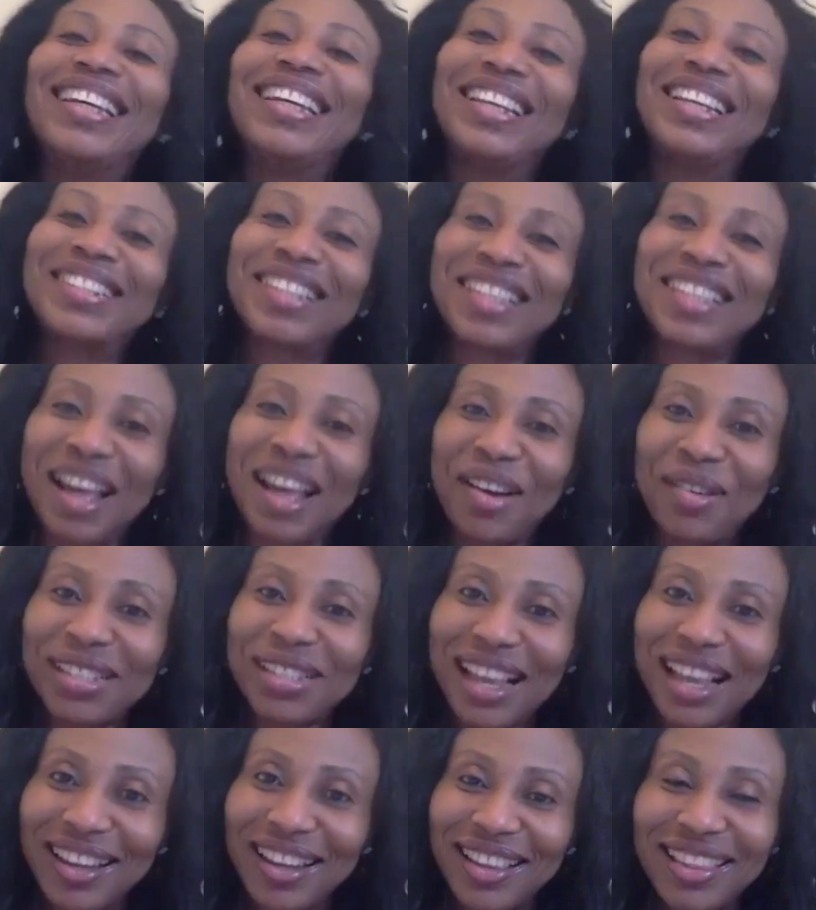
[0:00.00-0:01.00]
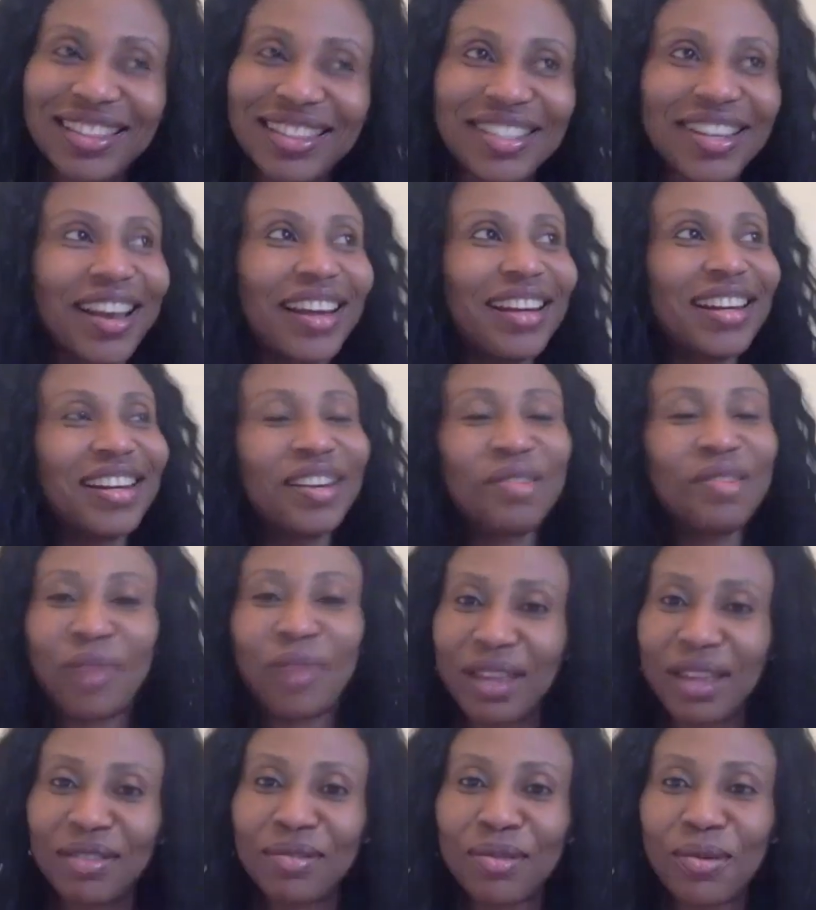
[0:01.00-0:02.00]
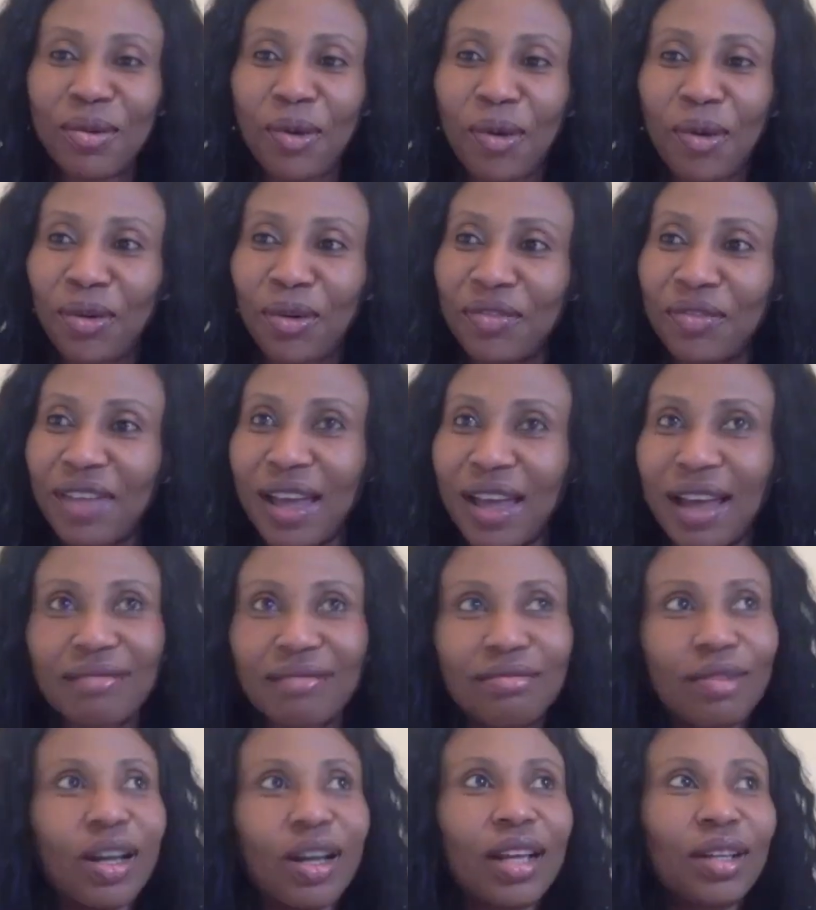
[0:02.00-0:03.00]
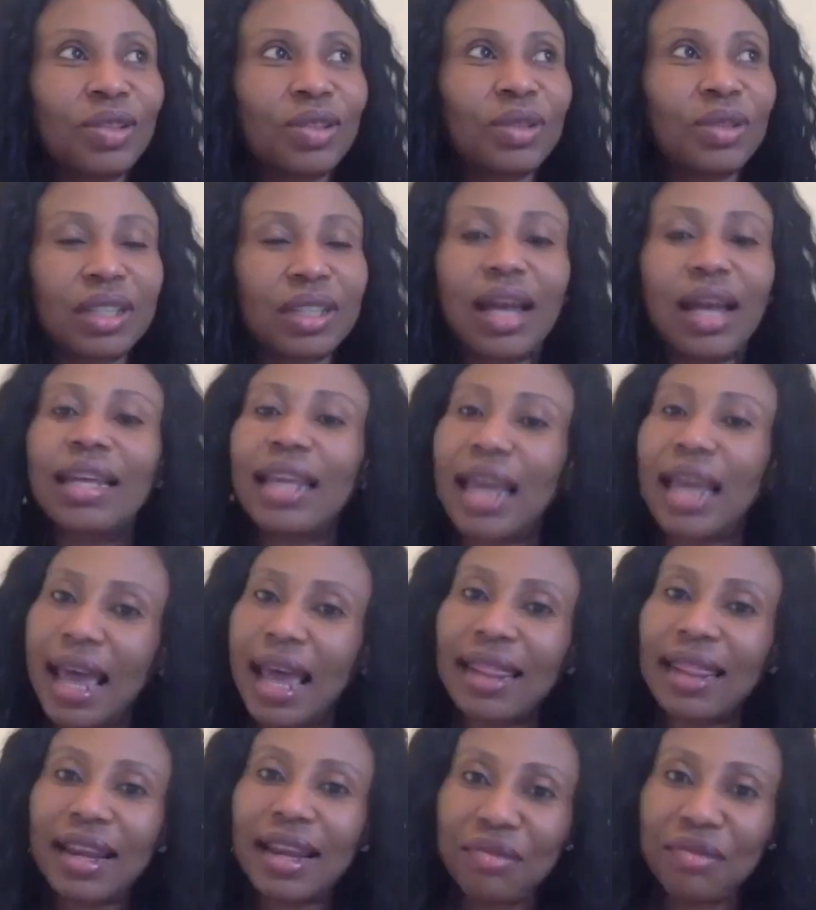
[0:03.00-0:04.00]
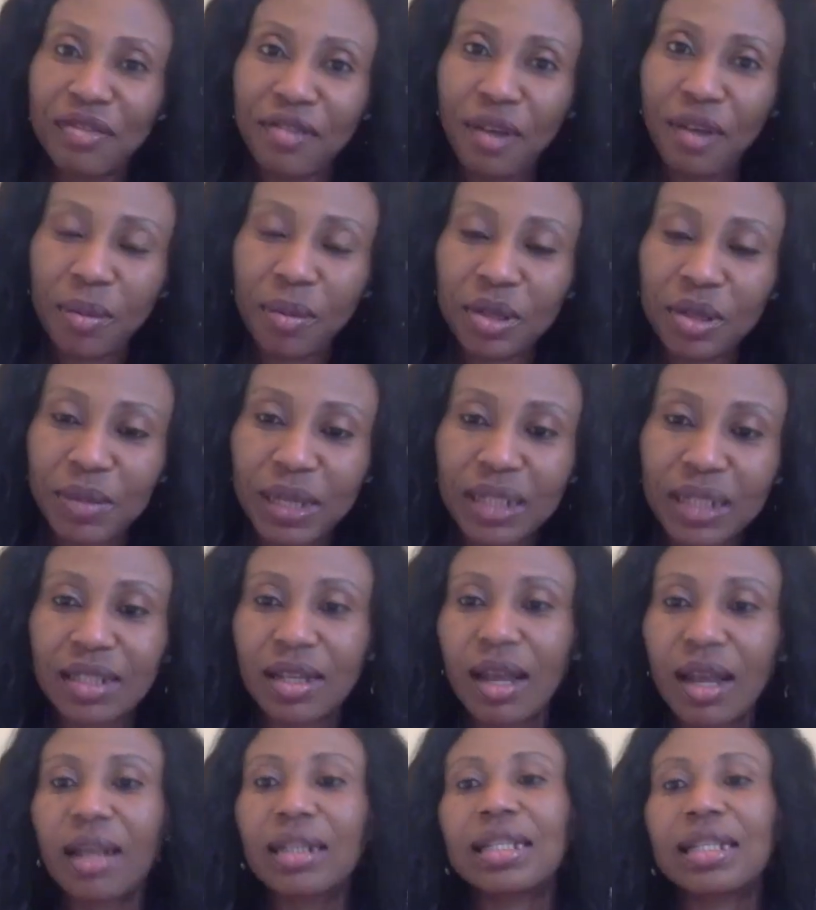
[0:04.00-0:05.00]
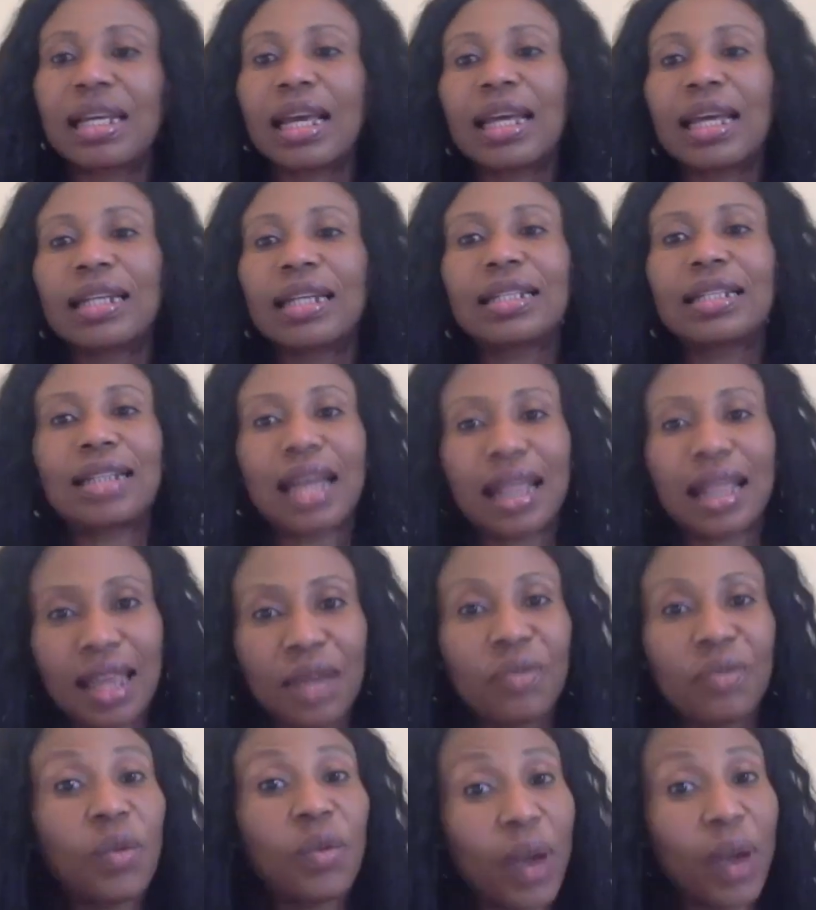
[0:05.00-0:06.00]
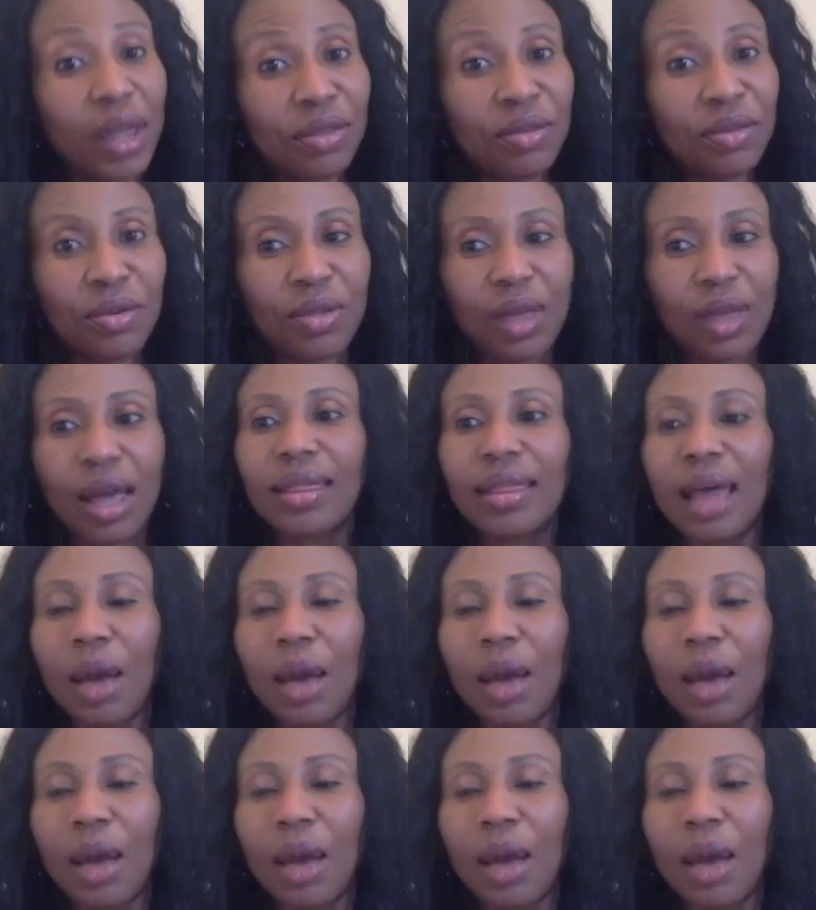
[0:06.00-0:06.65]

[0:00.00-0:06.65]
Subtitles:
But that was another journey. Went through all of that. What else was that? Yeah, and then refurbishment started, and then we went through that.